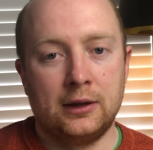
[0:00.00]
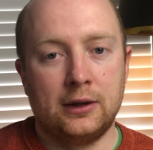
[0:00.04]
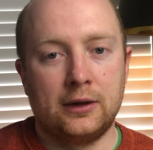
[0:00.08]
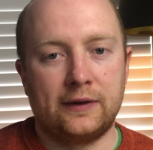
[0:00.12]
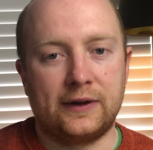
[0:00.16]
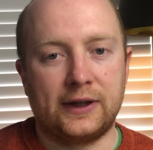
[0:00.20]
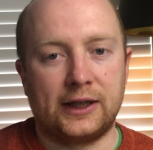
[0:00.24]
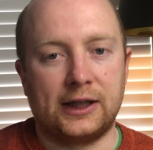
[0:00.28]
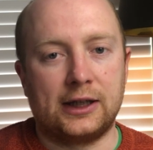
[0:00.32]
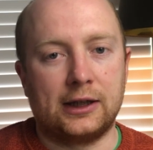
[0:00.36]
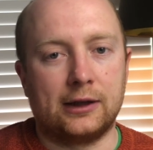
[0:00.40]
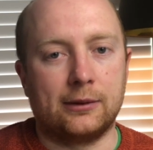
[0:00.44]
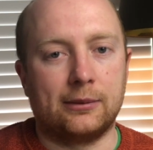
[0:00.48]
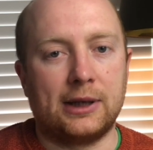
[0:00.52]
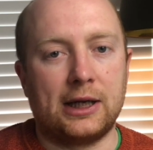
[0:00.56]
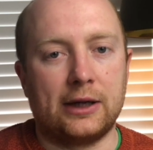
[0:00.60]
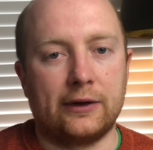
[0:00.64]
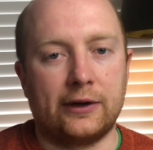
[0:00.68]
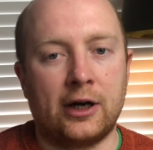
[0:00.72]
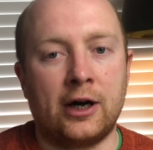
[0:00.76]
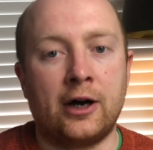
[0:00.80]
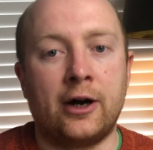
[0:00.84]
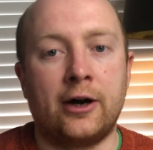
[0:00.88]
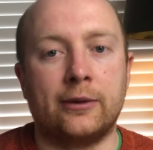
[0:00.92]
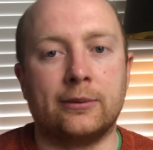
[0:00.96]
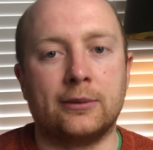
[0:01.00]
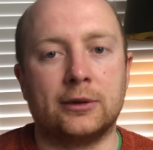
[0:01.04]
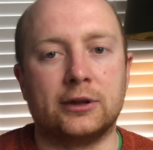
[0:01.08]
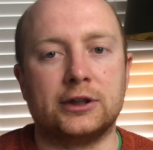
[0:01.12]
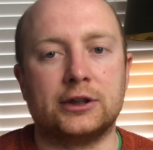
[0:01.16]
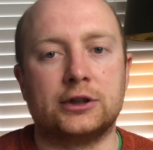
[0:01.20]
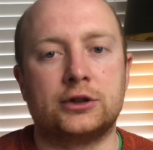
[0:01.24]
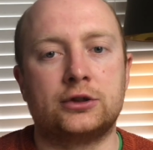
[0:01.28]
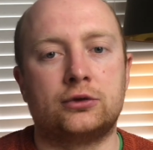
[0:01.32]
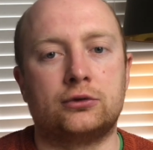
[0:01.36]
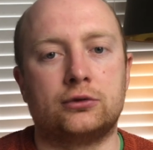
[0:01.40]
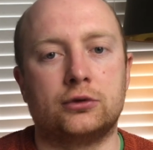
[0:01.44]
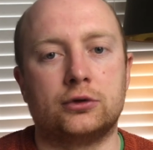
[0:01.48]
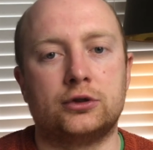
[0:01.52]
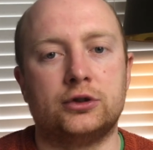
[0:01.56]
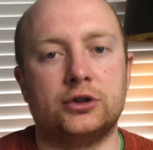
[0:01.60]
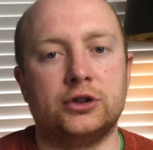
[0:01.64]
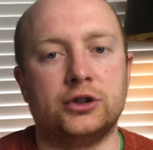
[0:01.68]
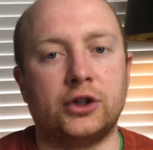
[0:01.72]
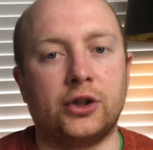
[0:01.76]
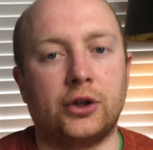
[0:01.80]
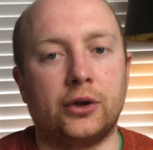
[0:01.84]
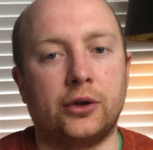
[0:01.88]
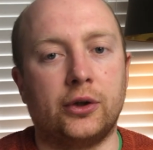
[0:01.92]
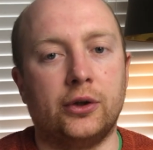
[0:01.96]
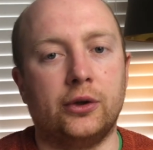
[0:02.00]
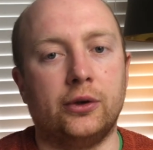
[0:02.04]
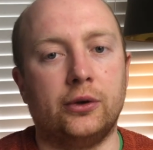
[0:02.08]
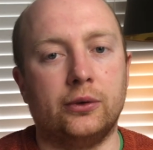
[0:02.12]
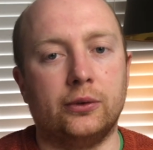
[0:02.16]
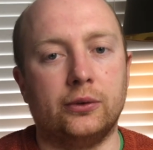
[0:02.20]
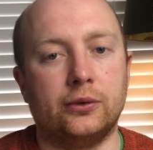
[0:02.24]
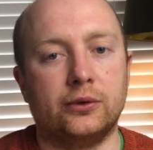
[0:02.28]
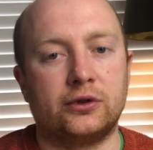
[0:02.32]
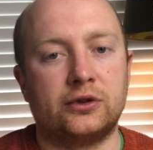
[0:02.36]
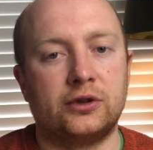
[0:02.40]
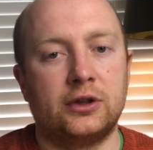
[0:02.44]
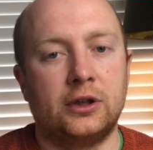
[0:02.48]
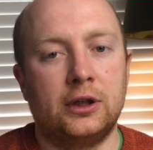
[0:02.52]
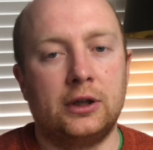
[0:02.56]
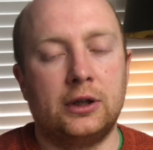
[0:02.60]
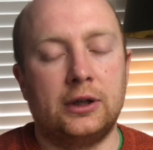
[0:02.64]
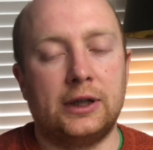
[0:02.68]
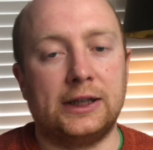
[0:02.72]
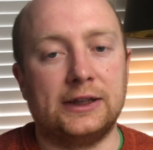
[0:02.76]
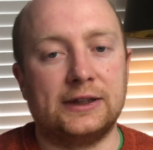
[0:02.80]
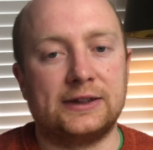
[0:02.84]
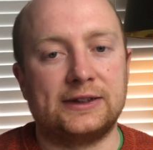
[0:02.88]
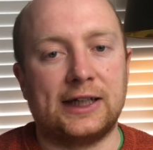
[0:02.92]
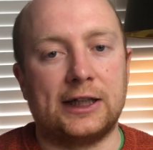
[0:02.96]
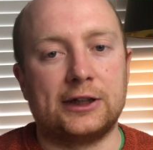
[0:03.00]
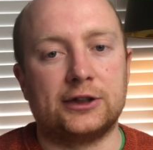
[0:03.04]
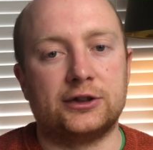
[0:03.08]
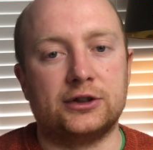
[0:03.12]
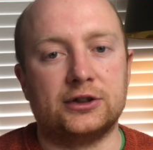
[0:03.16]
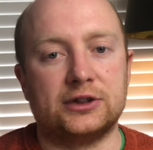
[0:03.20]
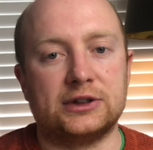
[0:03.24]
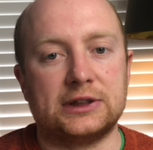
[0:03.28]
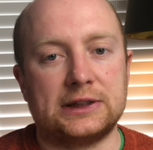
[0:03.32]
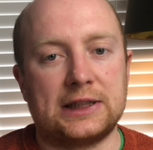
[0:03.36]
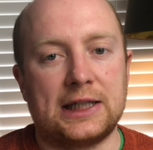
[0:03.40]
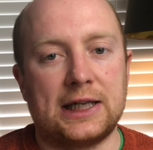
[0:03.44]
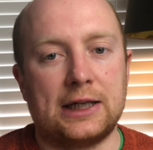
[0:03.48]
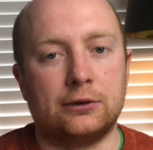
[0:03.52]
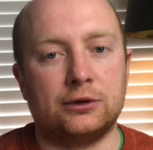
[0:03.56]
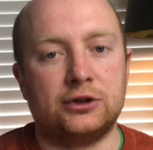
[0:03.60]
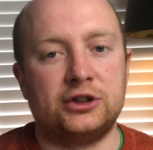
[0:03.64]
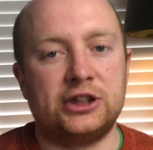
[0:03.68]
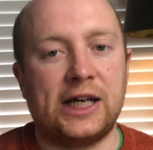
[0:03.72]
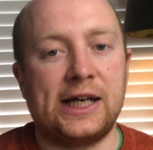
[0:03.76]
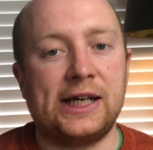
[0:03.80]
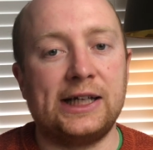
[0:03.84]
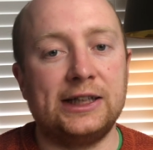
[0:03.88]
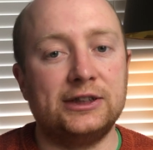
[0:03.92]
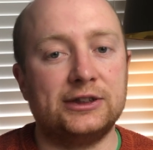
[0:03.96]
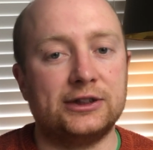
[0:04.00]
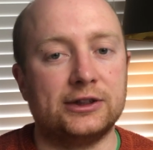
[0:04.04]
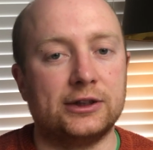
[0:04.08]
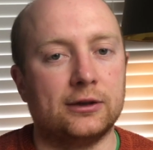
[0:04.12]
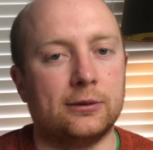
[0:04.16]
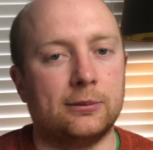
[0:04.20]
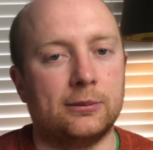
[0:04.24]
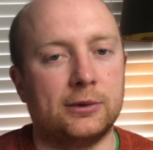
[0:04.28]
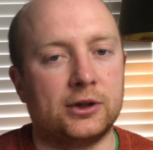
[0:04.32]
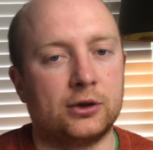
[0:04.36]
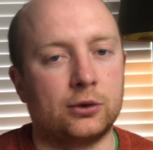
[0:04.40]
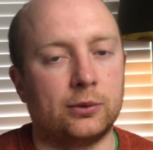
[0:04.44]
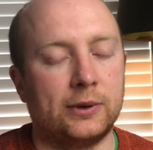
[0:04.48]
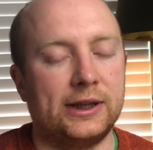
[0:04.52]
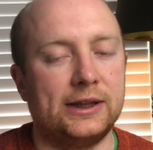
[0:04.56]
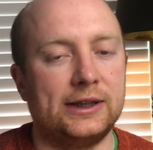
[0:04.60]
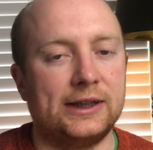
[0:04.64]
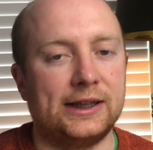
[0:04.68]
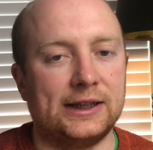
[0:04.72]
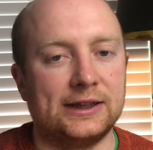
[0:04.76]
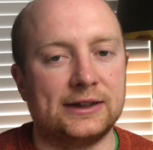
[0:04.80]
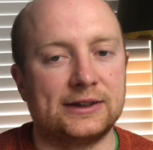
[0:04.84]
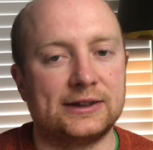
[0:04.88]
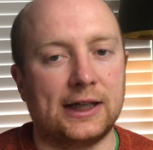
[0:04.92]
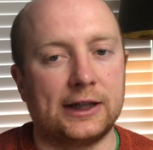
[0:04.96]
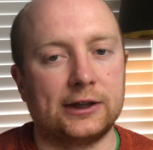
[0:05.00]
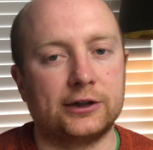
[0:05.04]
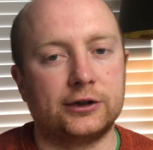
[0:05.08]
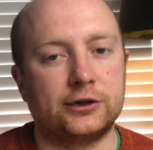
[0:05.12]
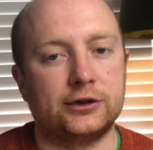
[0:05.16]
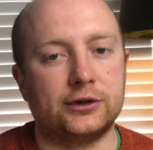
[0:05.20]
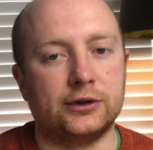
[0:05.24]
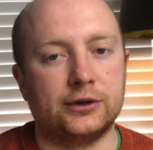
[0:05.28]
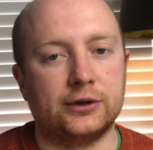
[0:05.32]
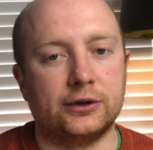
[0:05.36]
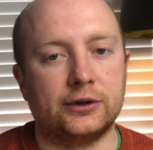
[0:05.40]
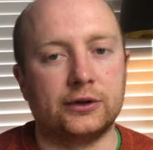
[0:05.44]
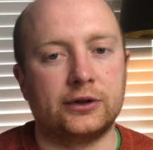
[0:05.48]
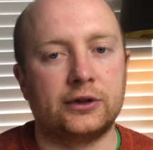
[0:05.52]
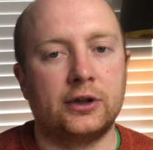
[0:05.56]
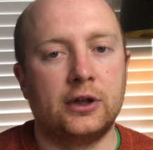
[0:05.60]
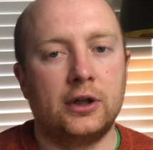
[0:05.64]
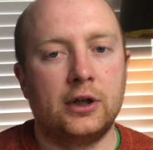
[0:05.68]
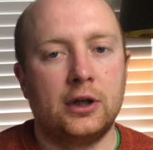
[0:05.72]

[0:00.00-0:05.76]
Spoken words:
thinking about the harmonic structure you use in sections and how changing them between these sections